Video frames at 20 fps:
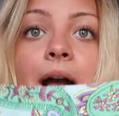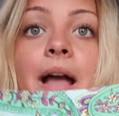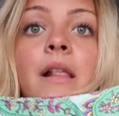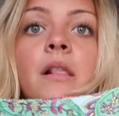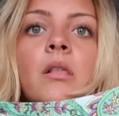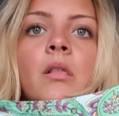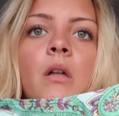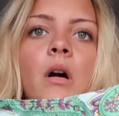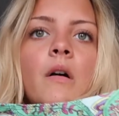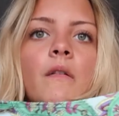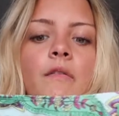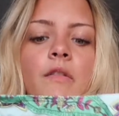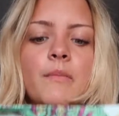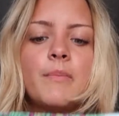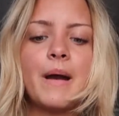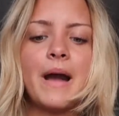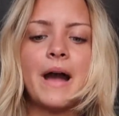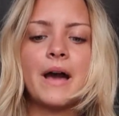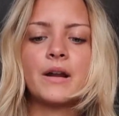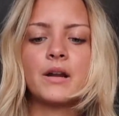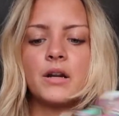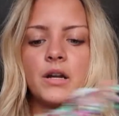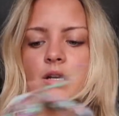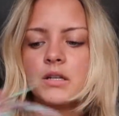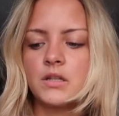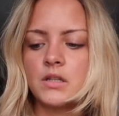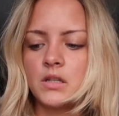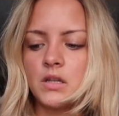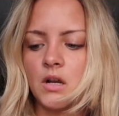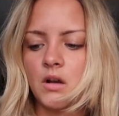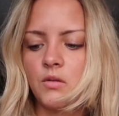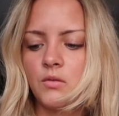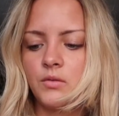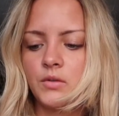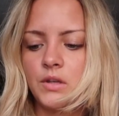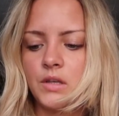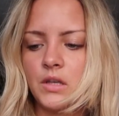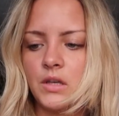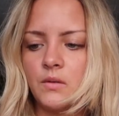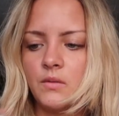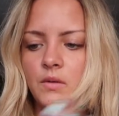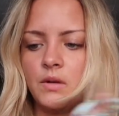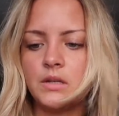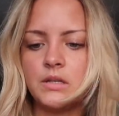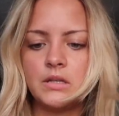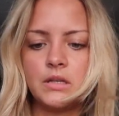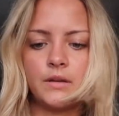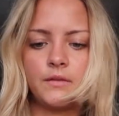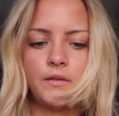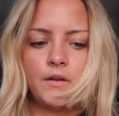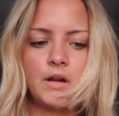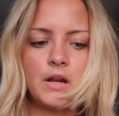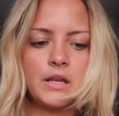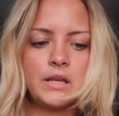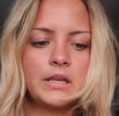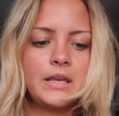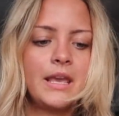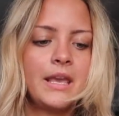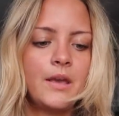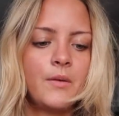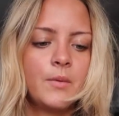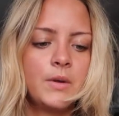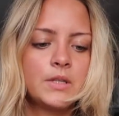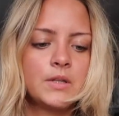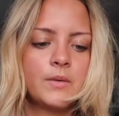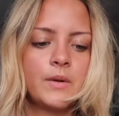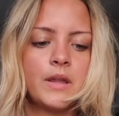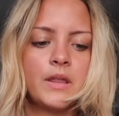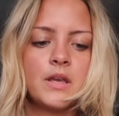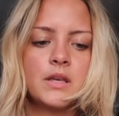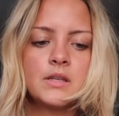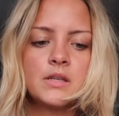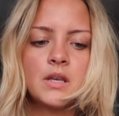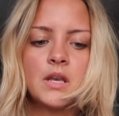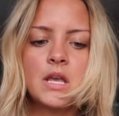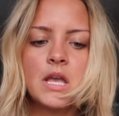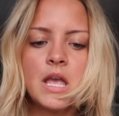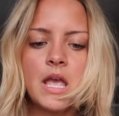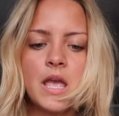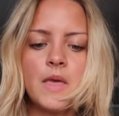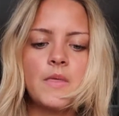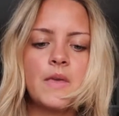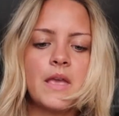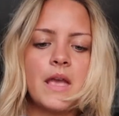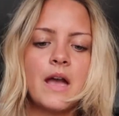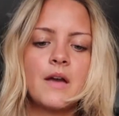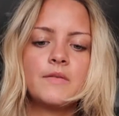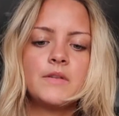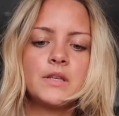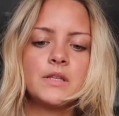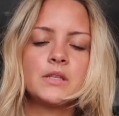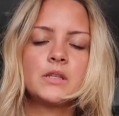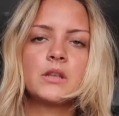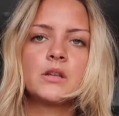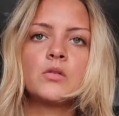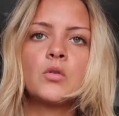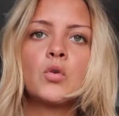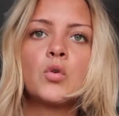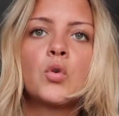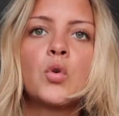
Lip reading: I love the pattern. It's so cute and different. I can't wait to wear this. And they have these little